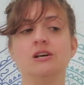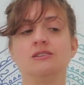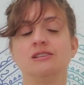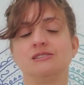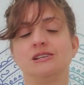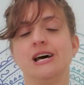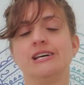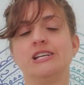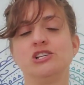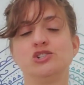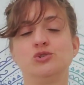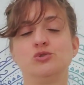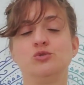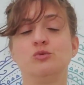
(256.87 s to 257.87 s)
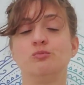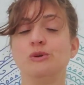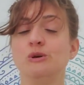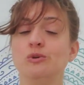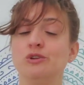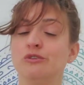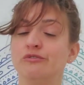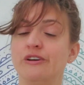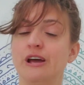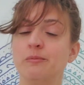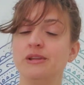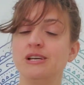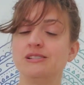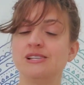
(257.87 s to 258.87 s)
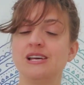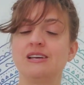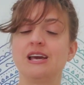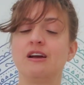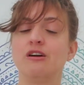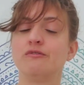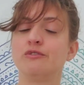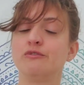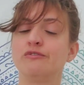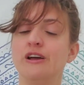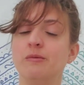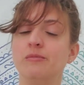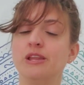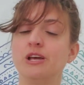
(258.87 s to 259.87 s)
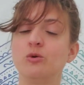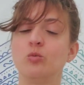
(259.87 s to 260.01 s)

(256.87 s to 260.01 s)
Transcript: Deciding to be with your family, take care of your family,